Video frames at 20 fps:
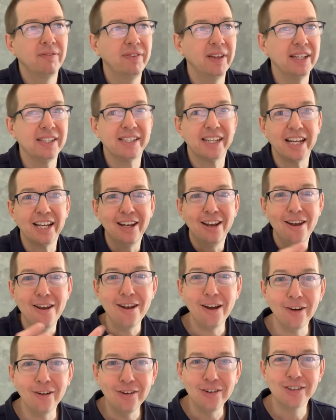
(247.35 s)
let's say,
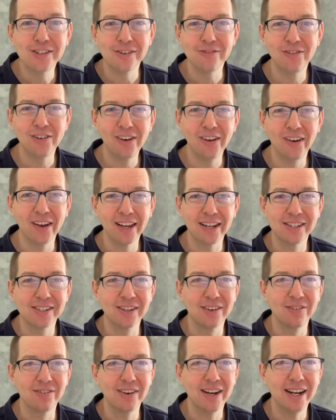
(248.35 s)
loads of
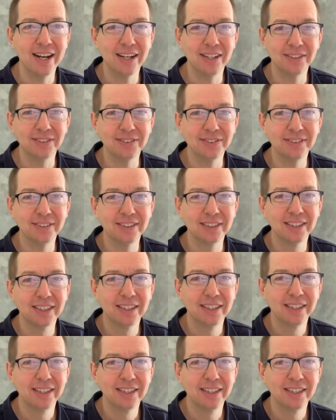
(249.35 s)
light around,